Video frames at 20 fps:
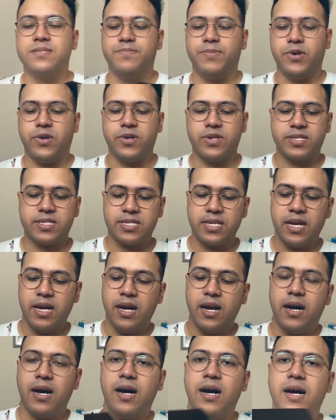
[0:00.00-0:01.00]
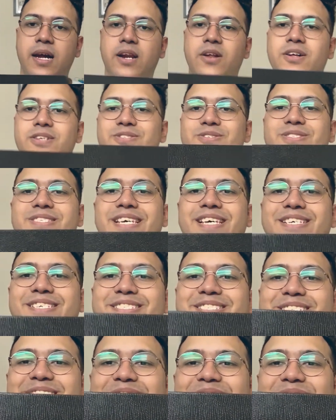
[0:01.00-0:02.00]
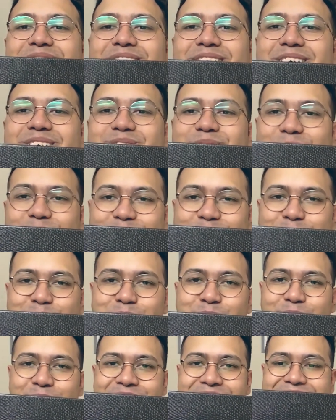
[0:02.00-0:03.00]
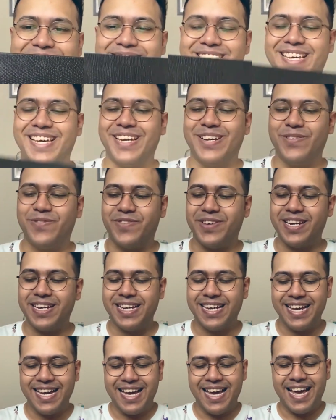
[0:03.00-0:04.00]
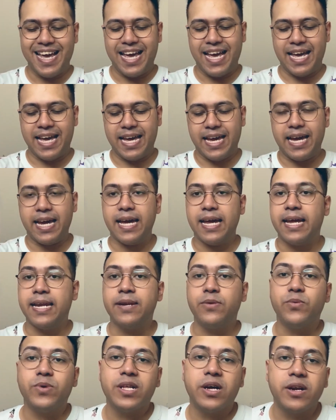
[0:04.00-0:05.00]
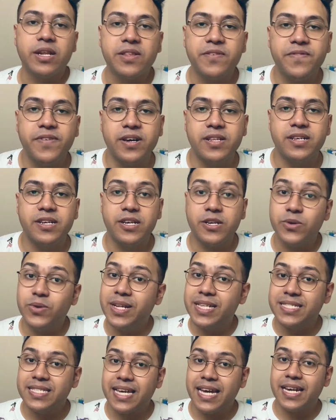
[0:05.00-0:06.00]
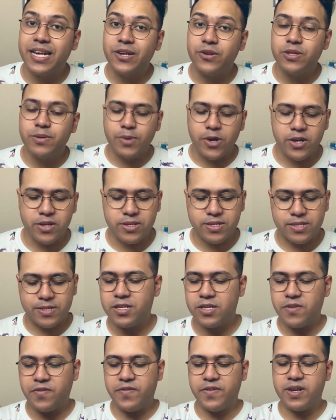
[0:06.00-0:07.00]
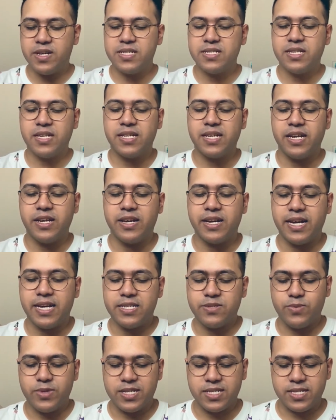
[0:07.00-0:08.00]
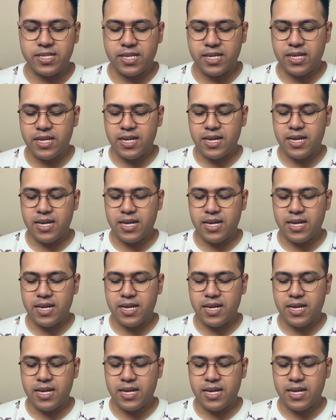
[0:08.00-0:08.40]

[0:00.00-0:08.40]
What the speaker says: box. It also says shaving is awesome on this side of it. And without any further ado, let's get into the box. The first thing that you guys will see,